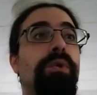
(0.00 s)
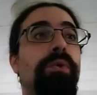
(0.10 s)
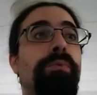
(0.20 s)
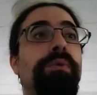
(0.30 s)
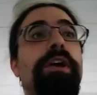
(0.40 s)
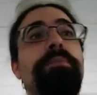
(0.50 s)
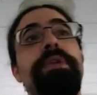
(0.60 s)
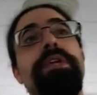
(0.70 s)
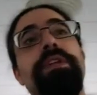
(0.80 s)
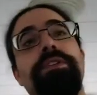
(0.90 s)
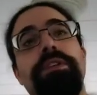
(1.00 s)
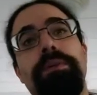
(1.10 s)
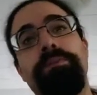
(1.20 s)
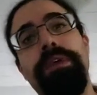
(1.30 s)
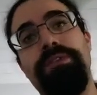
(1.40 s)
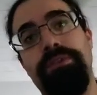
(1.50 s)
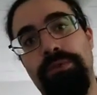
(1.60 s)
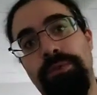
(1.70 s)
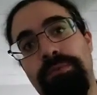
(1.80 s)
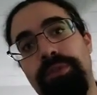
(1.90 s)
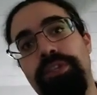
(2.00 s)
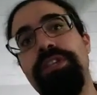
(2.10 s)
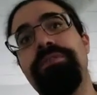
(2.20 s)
would probably be to make the glute bridge the